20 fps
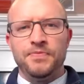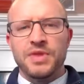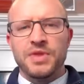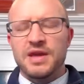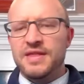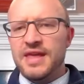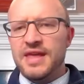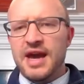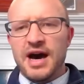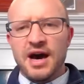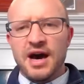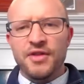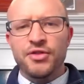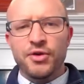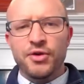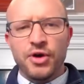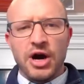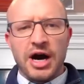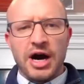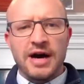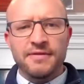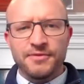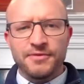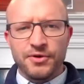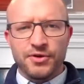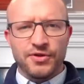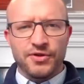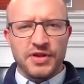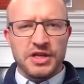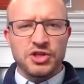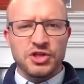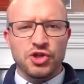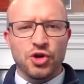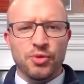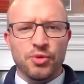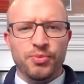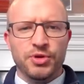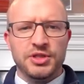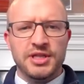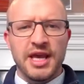The author offers
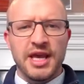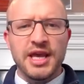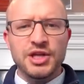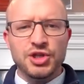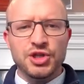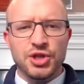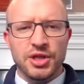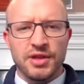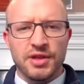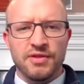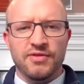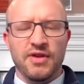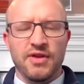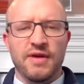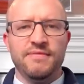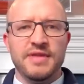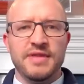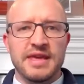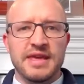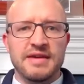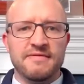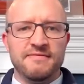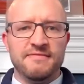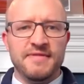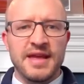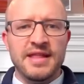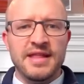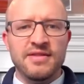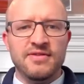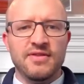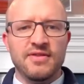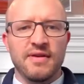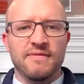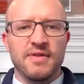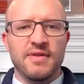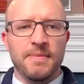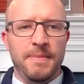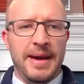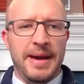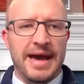interpretations of the events of
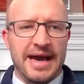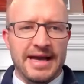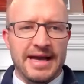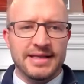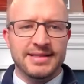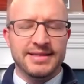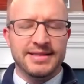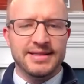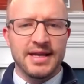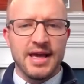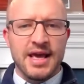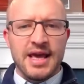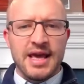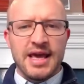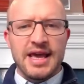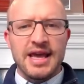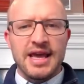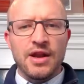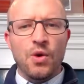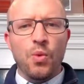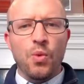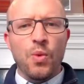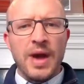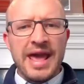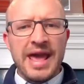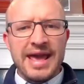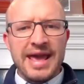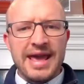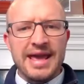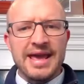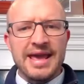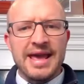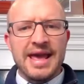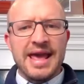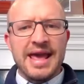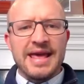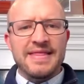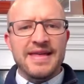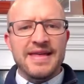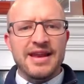the past in a way
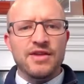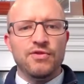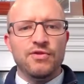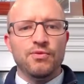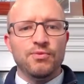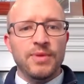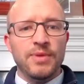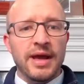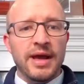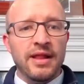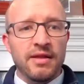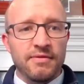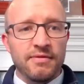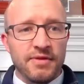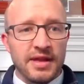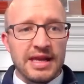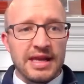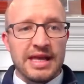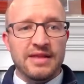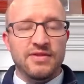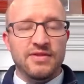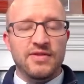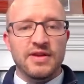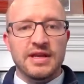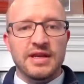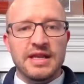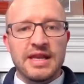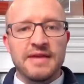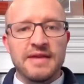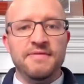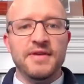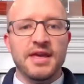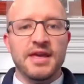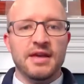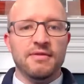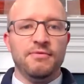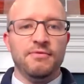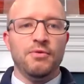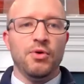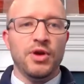that is relevant and
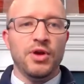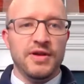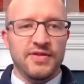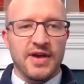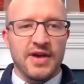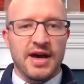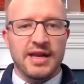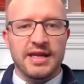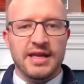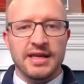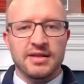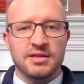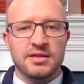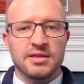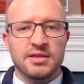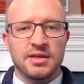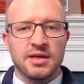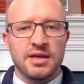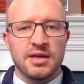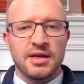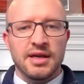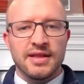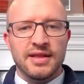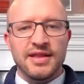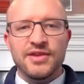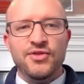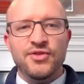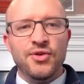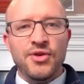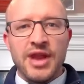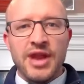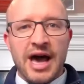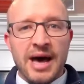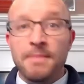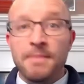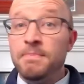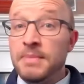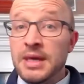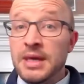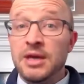significant for his audience. These are
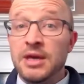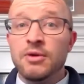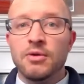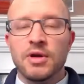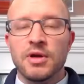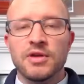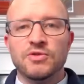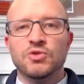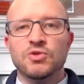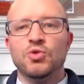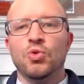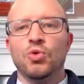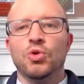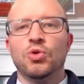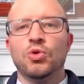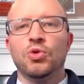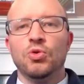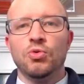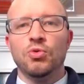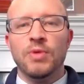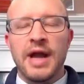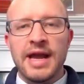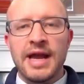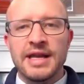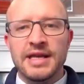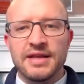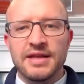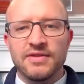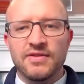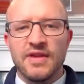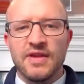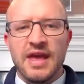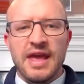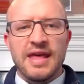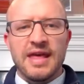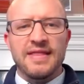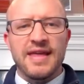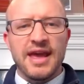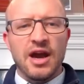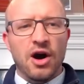not mere historical writings.
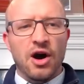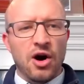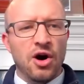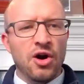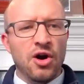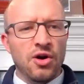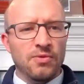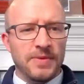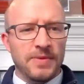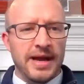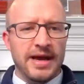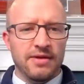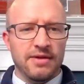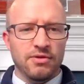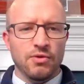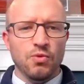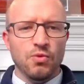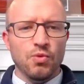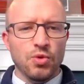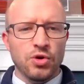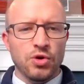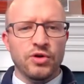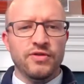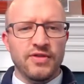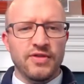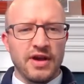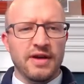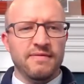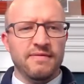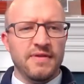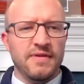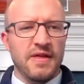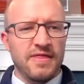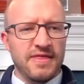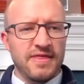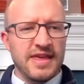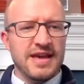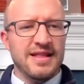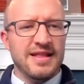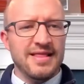They are rather works of
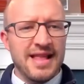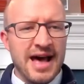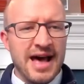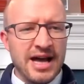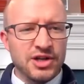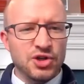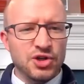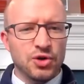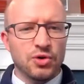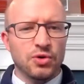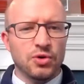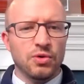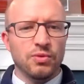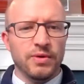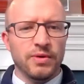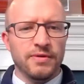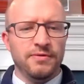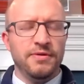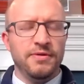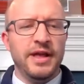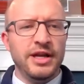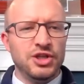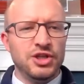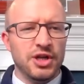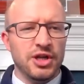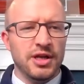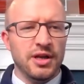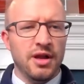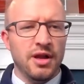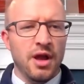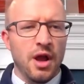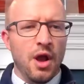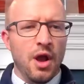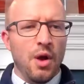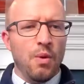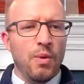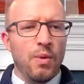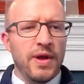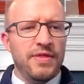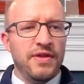theological reflection
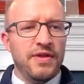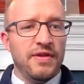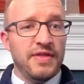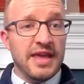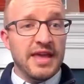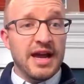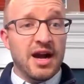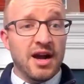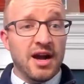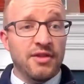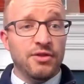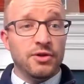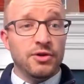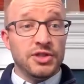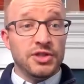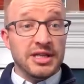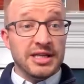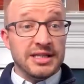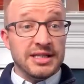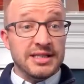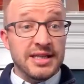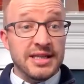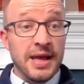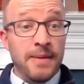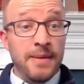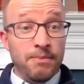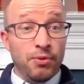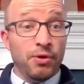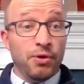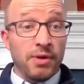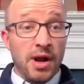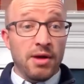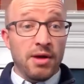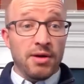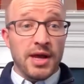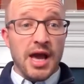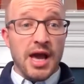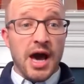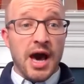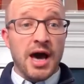with the author's
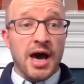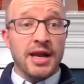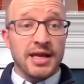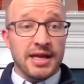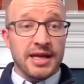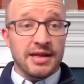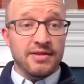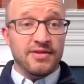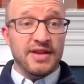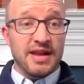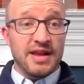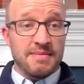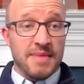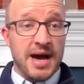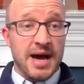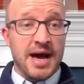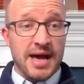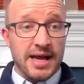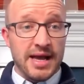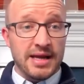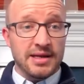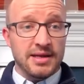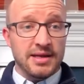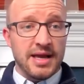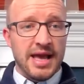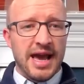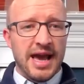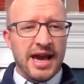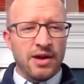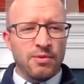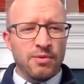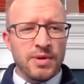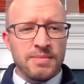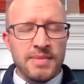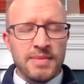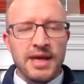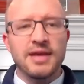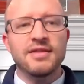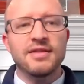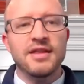contemporary audience in mind. How do we
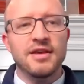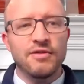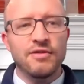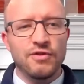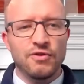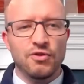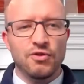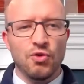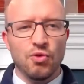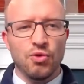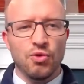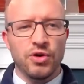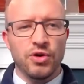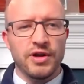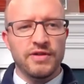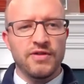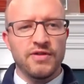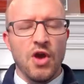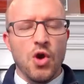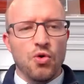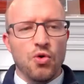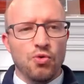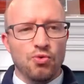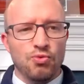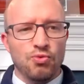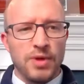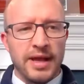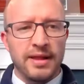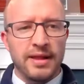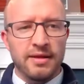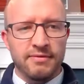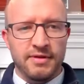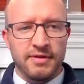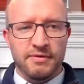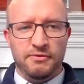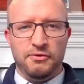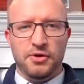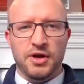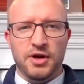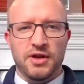make these stories relevant
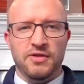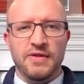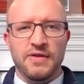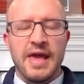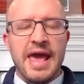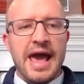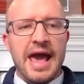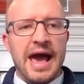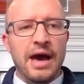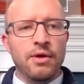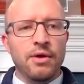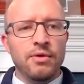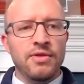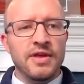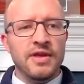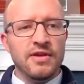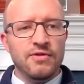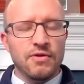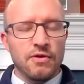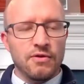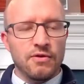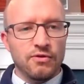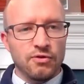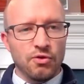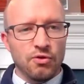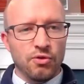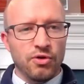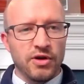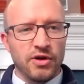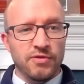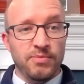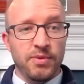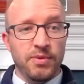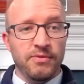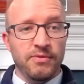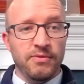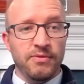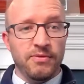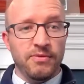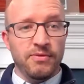for us? How do these stories
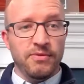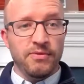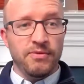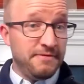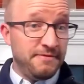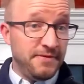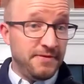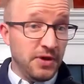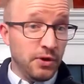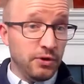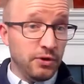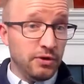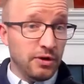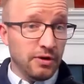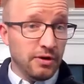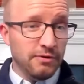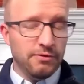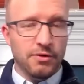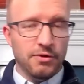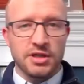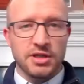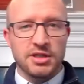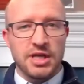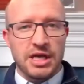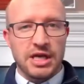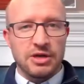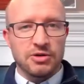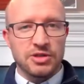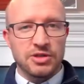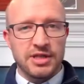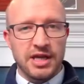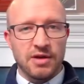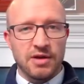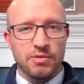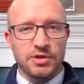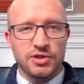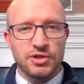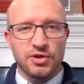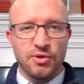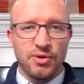provide a filter for us to understand
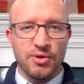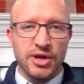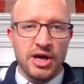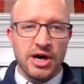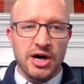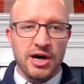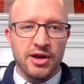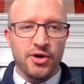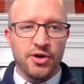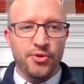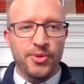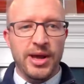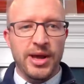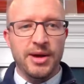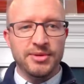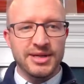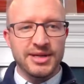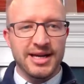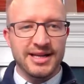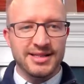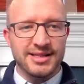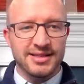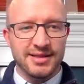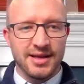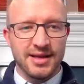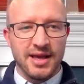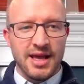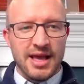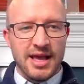what's going on around us?